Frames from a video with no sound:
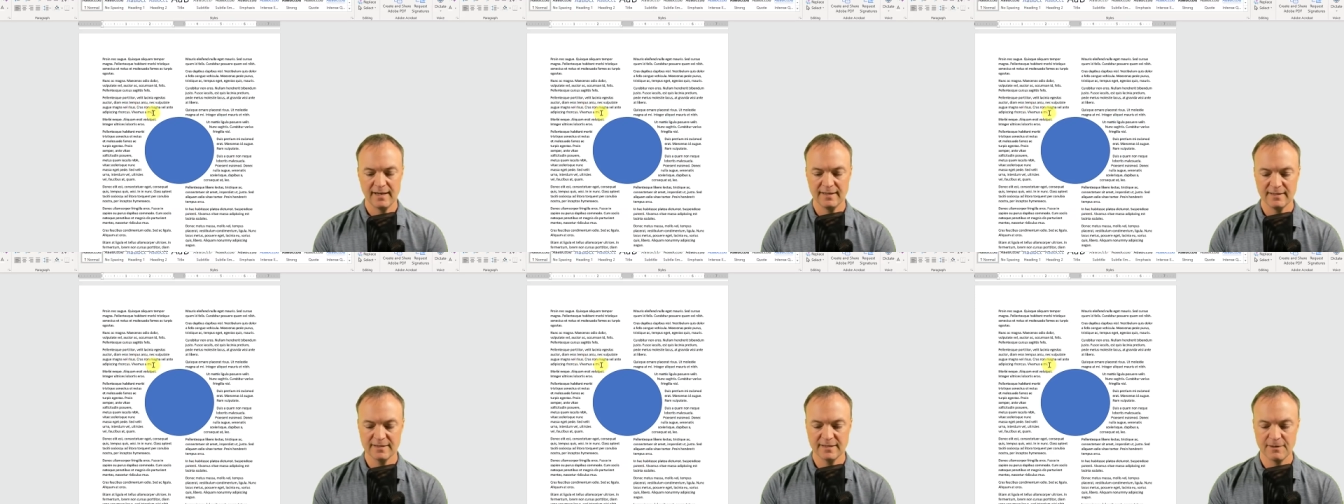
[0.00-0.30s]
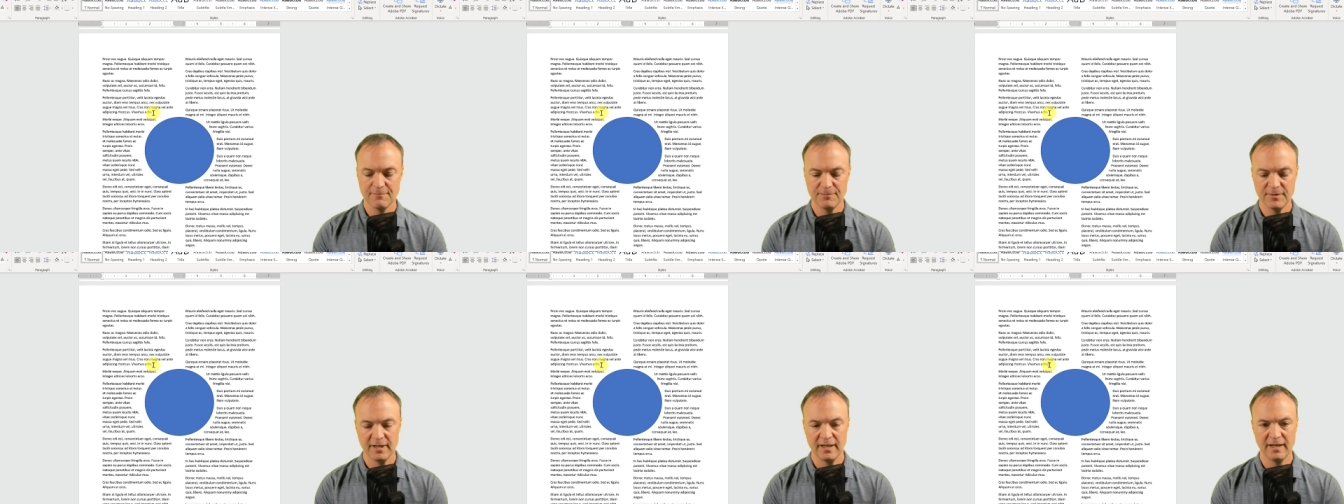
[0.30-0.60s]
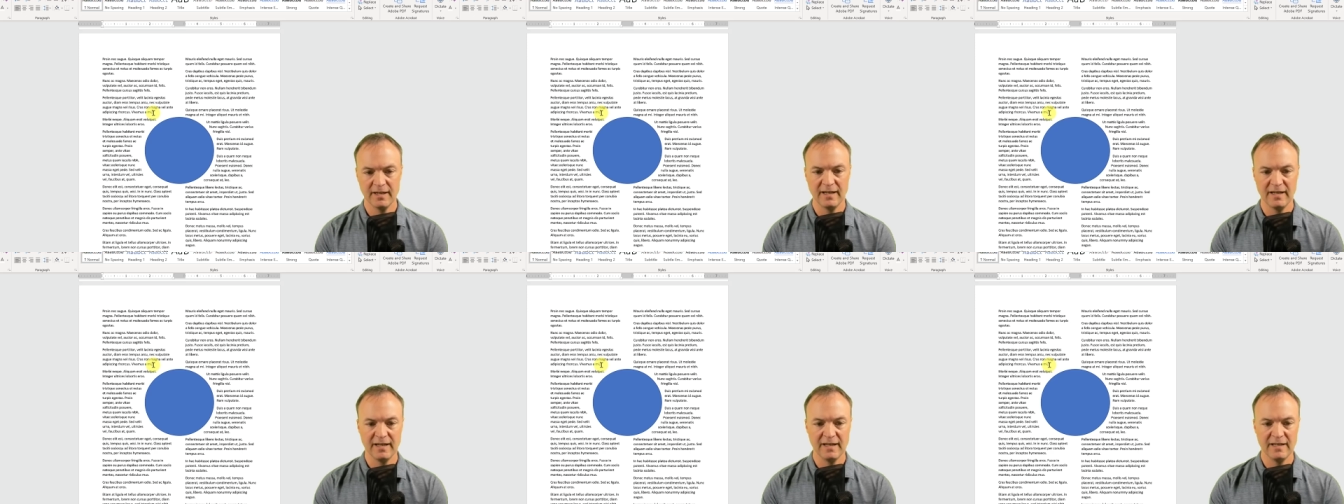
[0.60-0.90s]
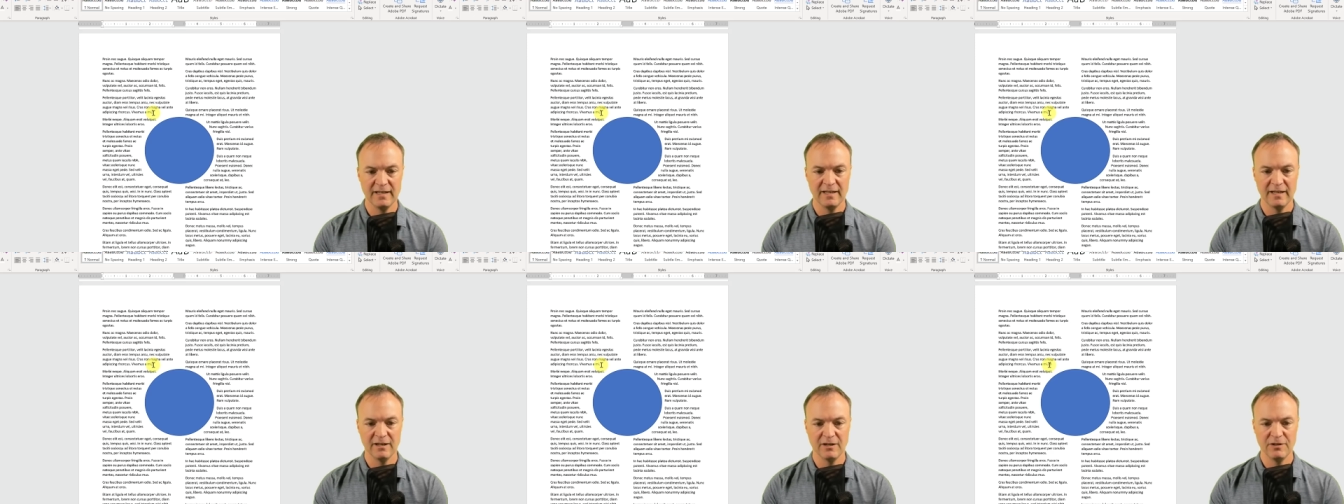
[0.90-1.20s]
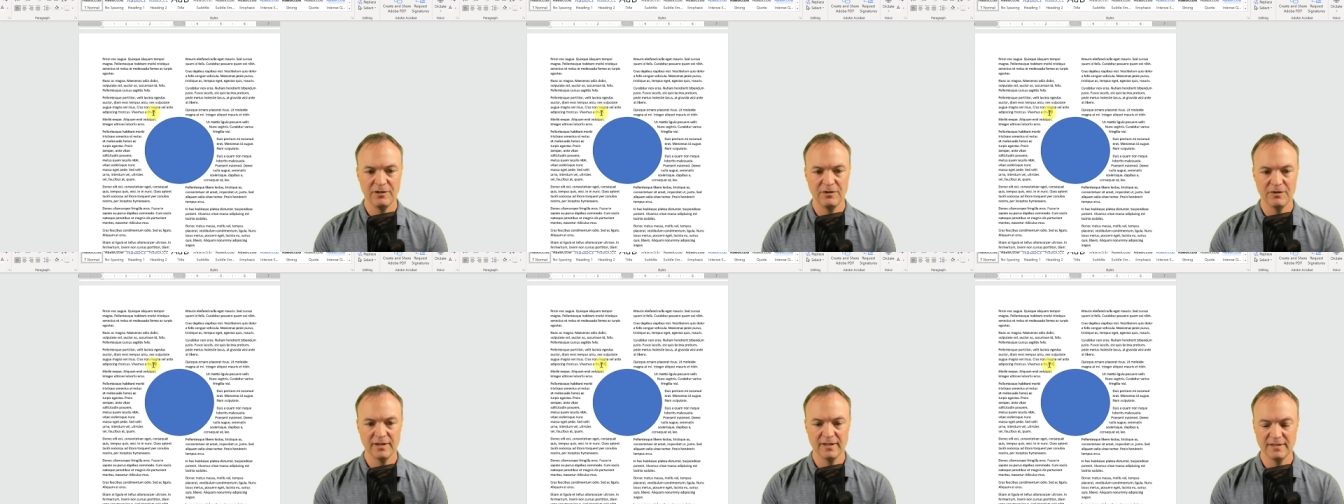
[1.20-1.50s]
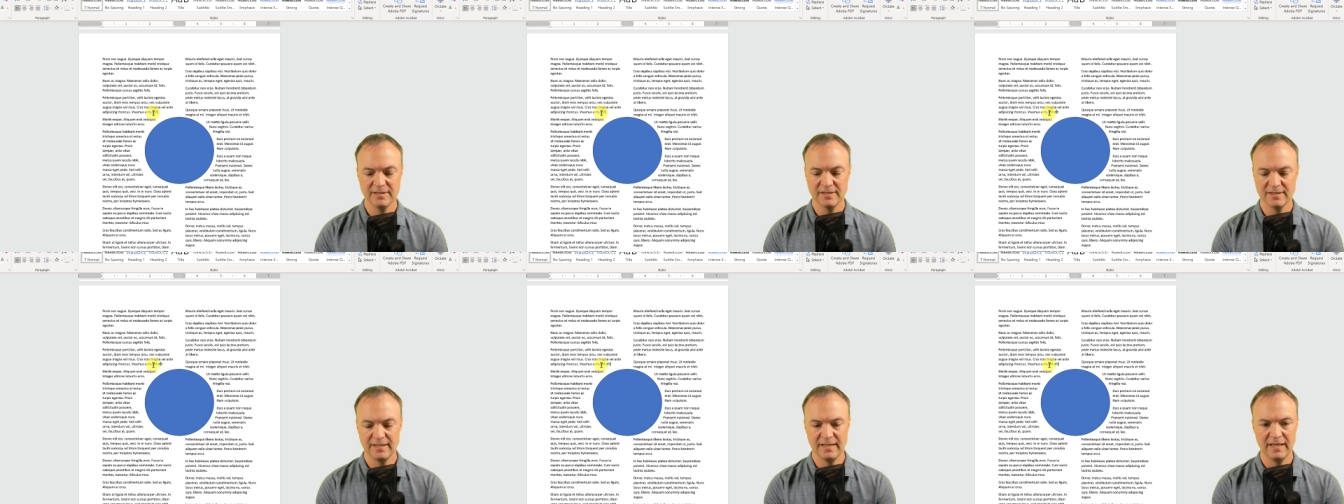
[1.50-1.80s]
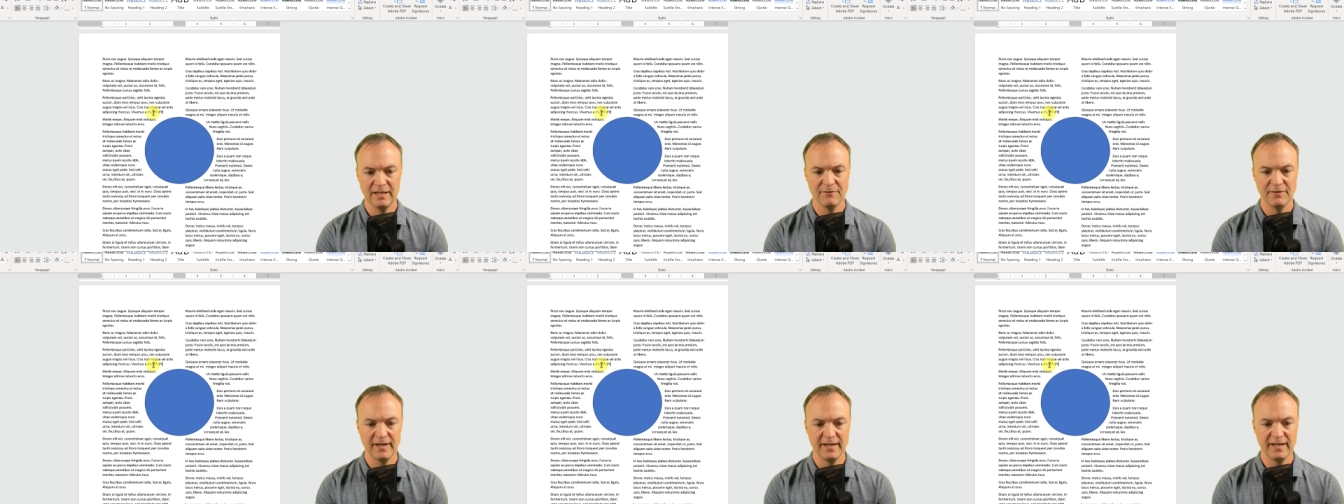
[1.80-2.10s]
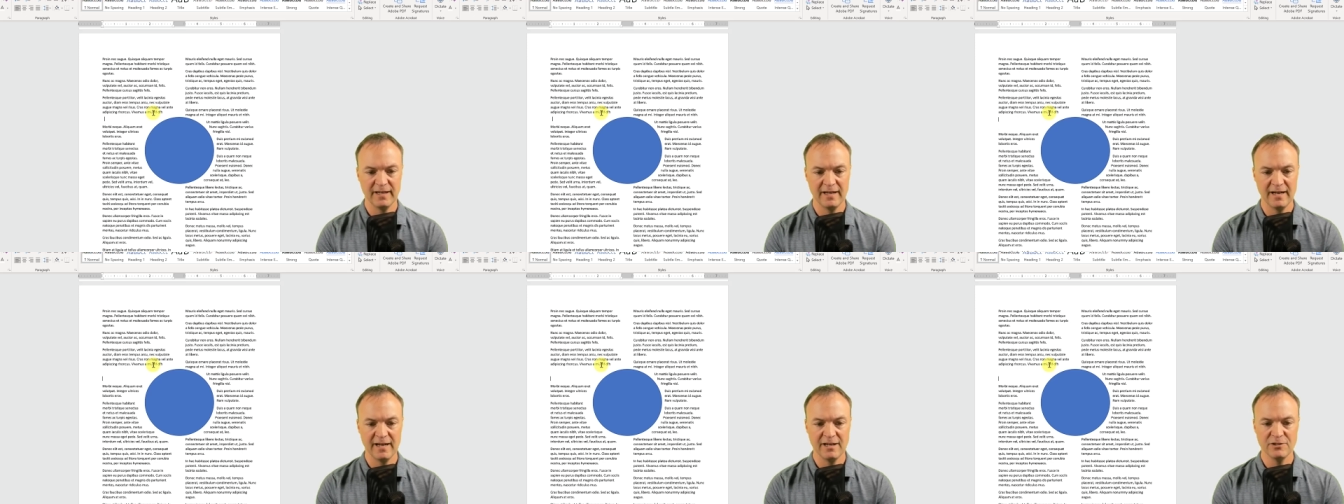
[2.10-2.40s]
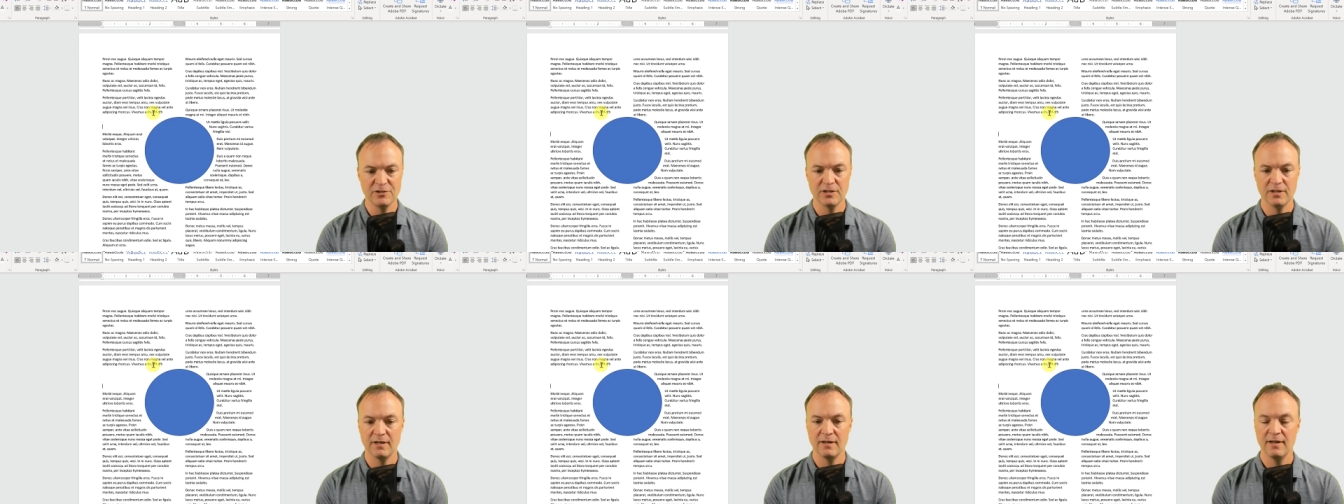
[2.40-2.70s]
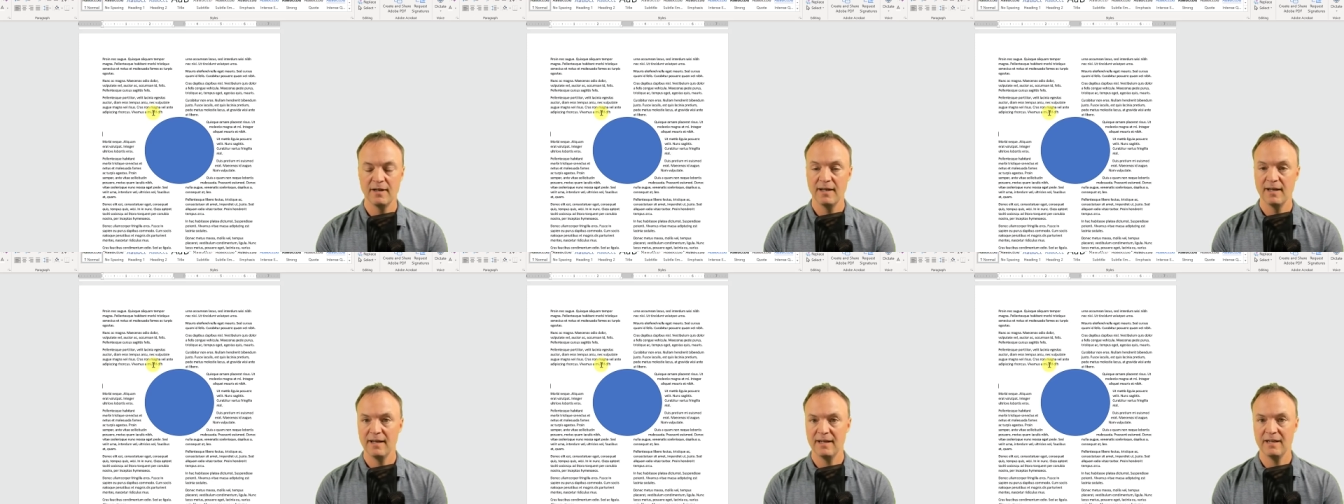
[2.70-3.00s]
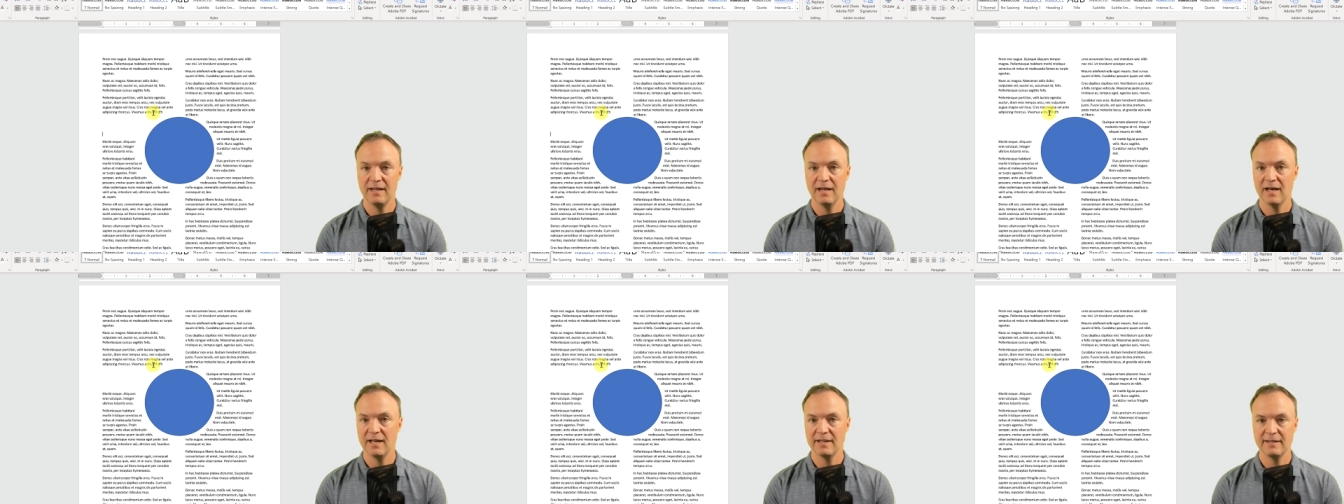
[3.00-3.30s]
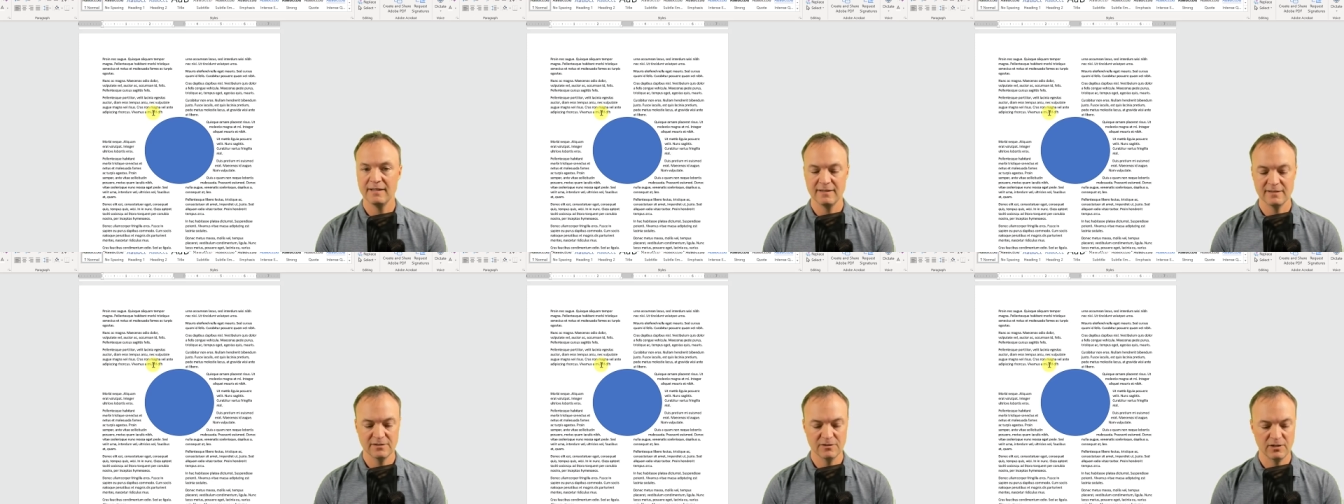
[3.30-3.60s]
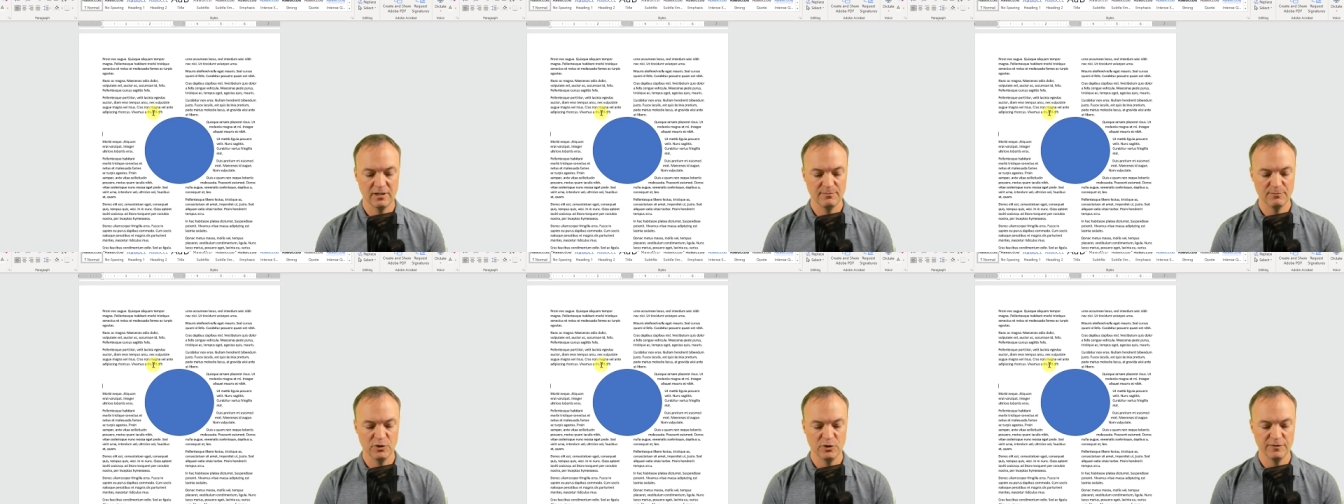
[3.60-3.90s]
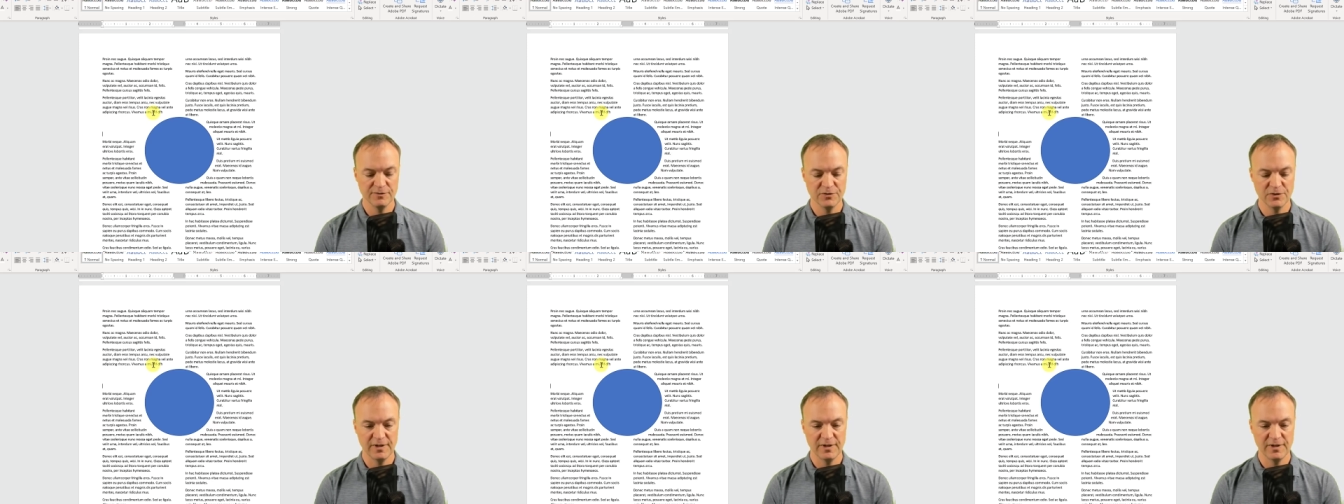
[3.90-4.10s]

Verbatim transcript: something in here, you can see if I hit enter, nothing's going to move.